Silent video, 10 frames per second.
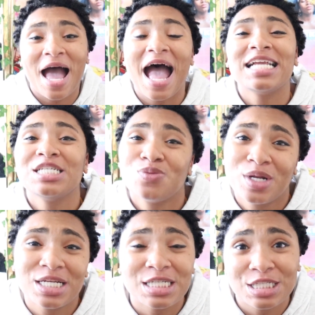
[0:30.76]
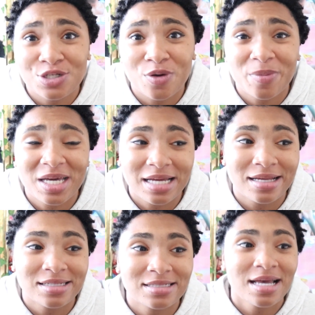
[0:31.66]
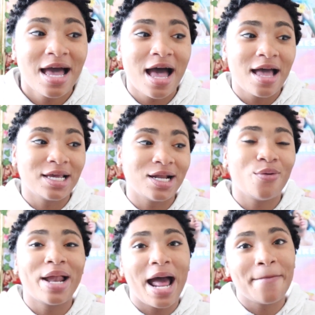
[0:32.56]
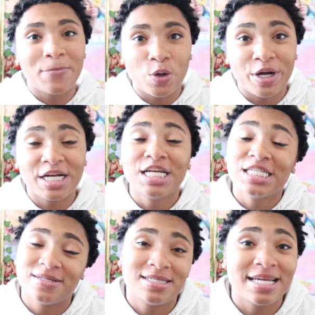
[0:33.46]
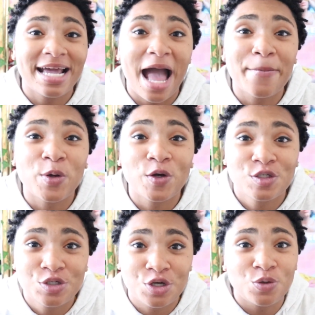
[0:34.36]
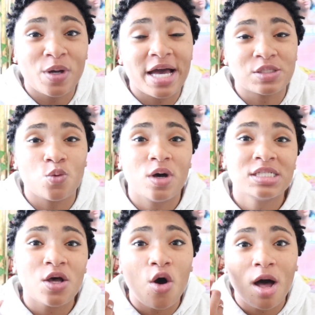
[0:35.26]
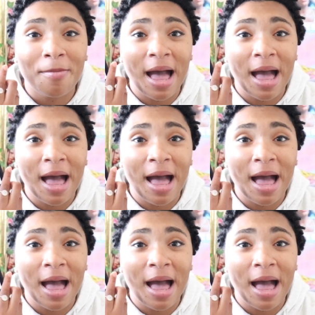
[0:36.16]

it. I just wanted to do it because, you know what, I'm bored. So today I'm going to show you guys what's on